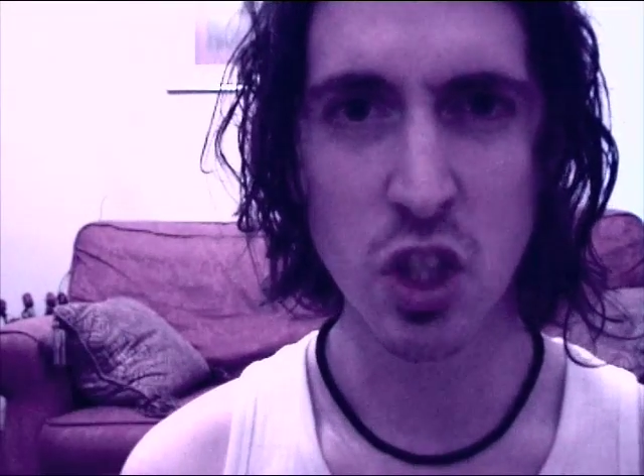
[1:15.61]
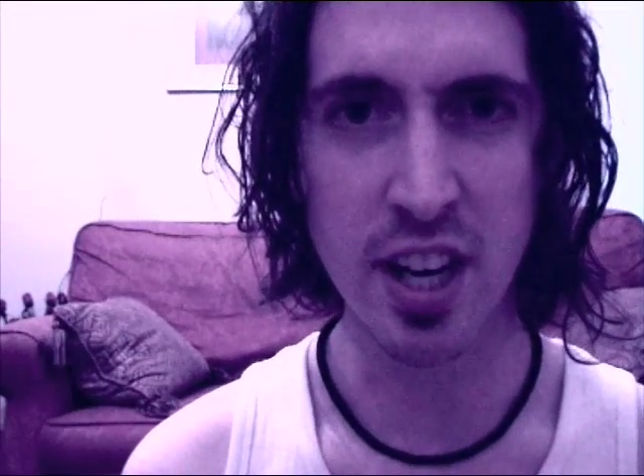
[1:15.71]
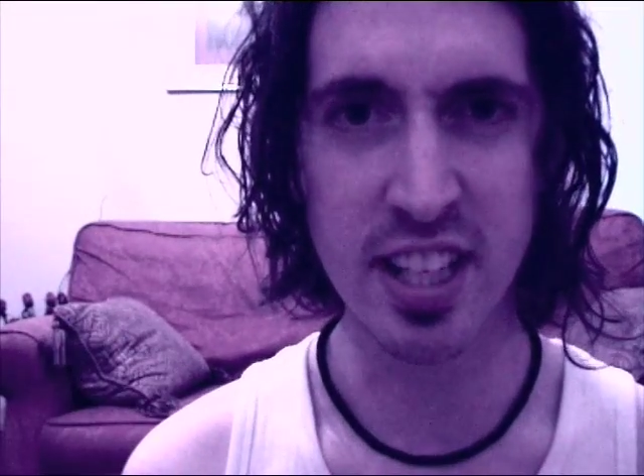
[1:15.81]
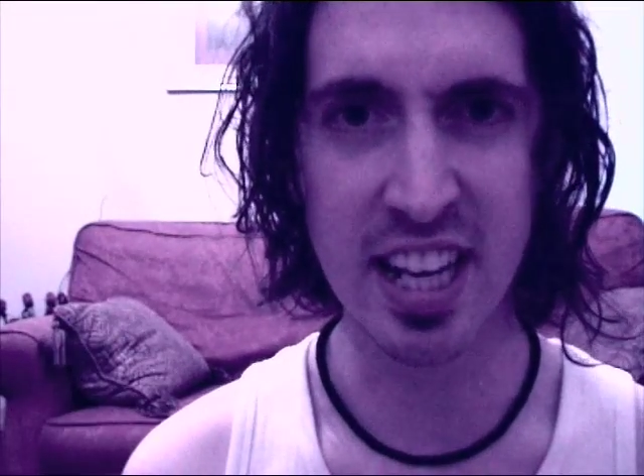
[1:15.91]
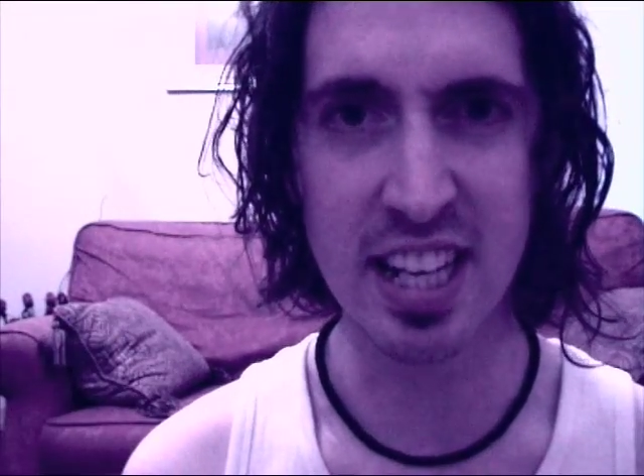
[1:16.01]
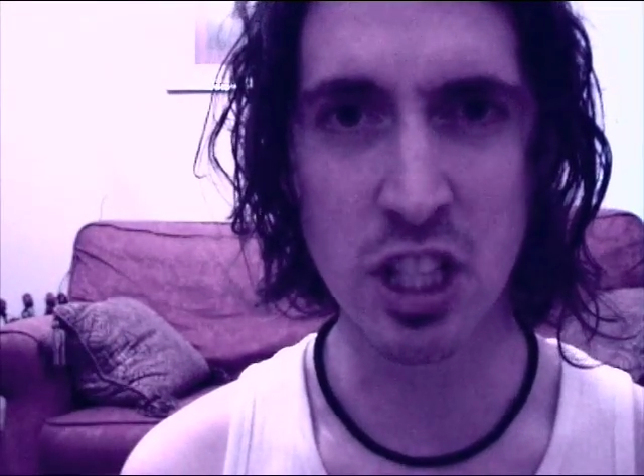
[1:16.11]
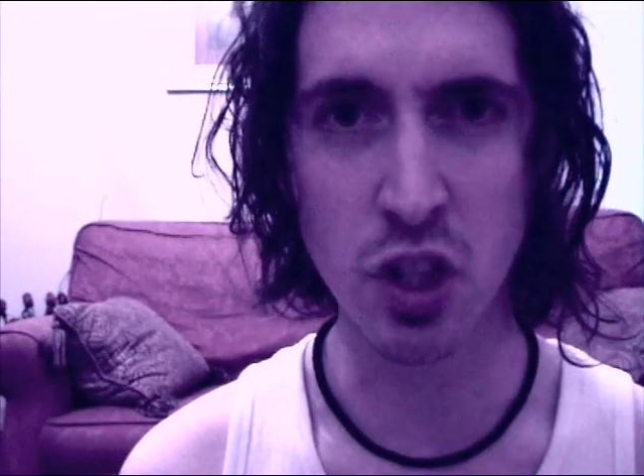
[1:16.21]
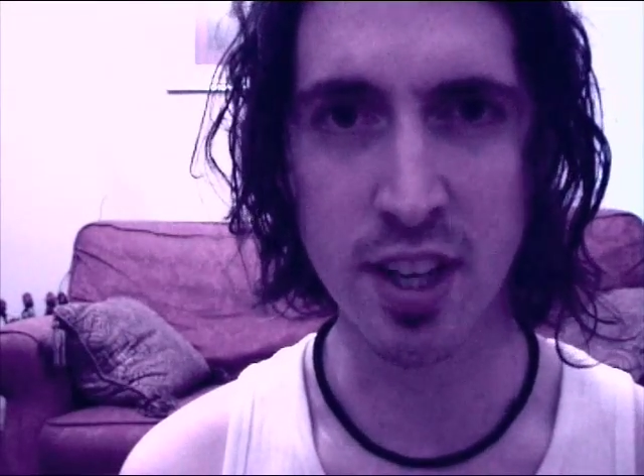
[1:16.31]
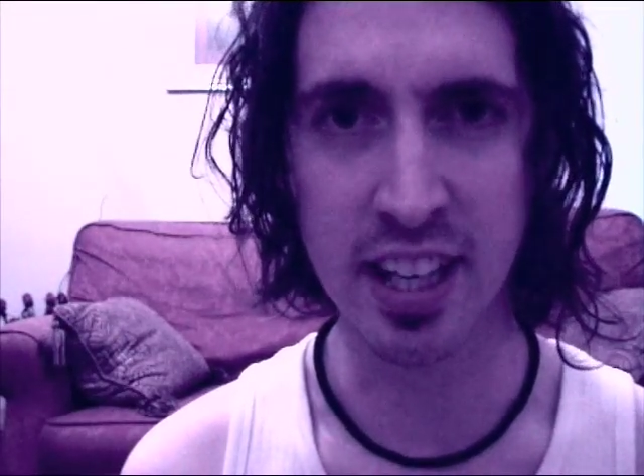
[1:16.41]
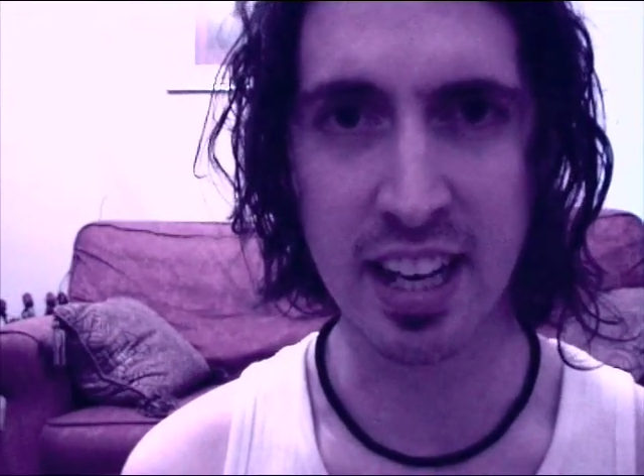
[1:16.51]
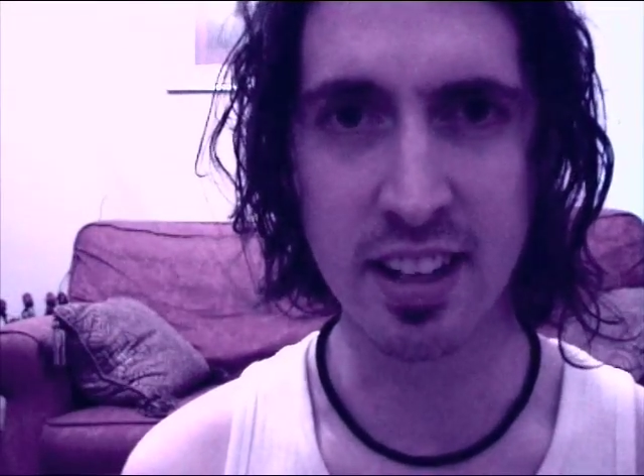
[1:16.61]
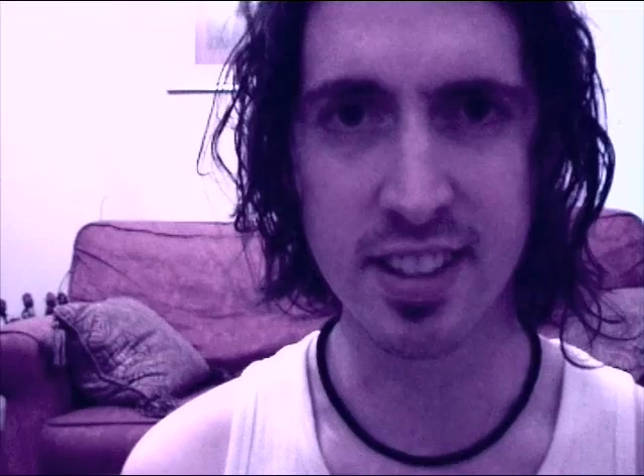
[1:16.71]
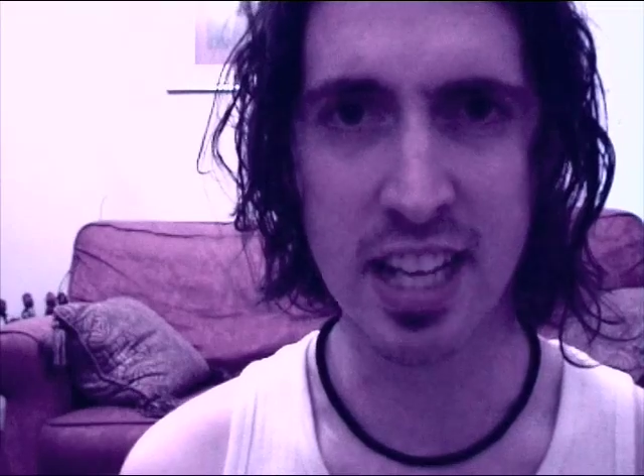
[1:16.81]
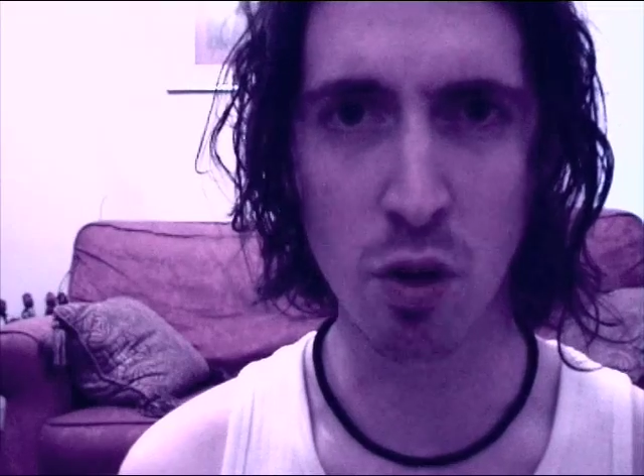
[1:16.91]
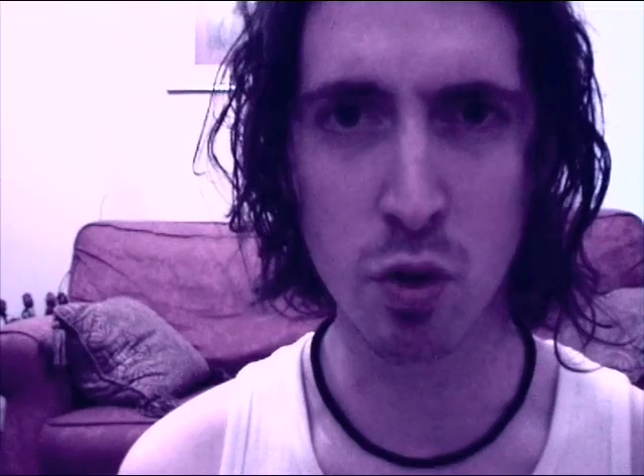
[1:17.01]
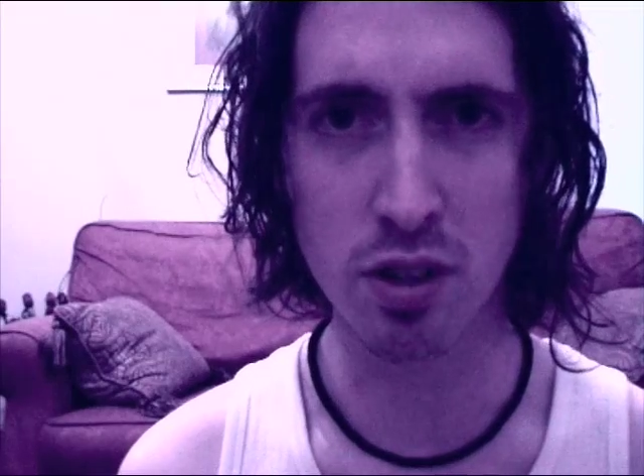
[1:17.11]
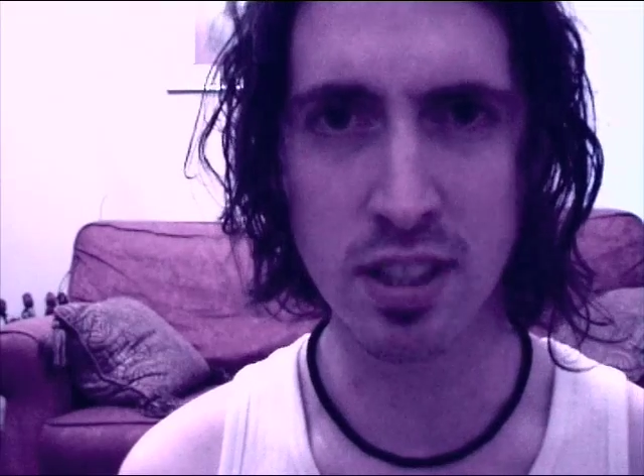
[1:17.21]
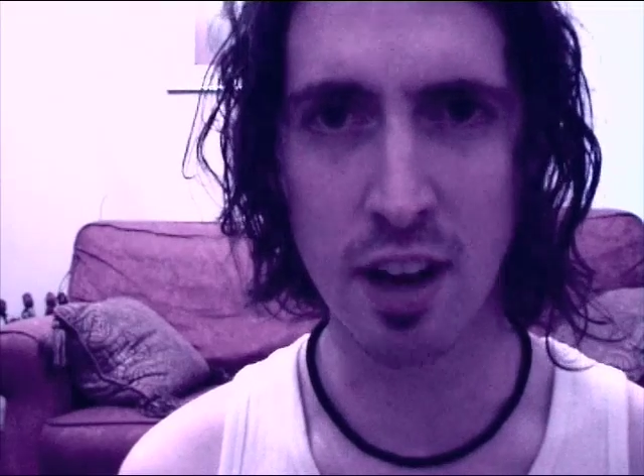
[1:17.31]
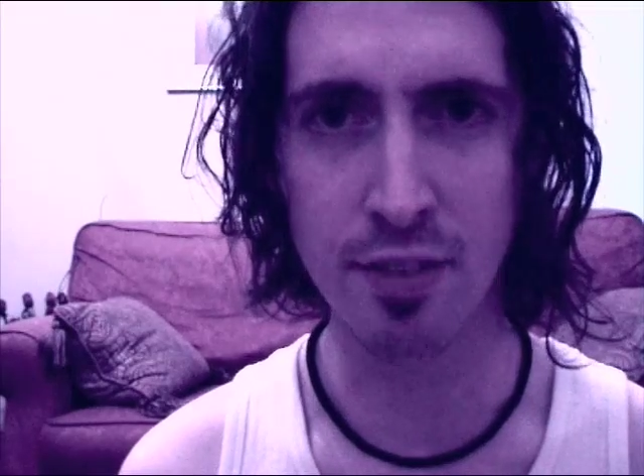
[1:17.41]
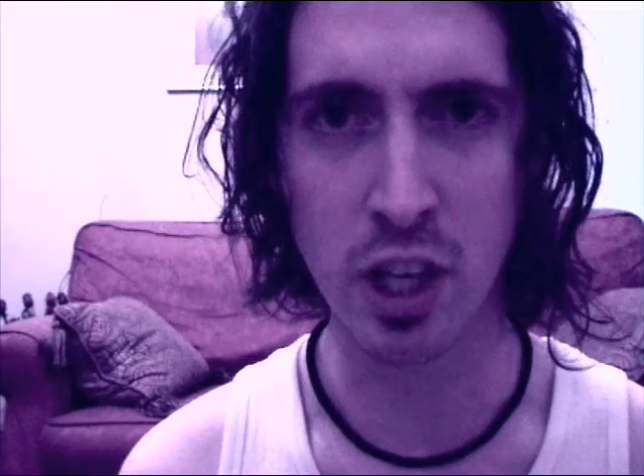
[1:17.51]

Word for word: trying to get in, trying to get in and steal all your stuff,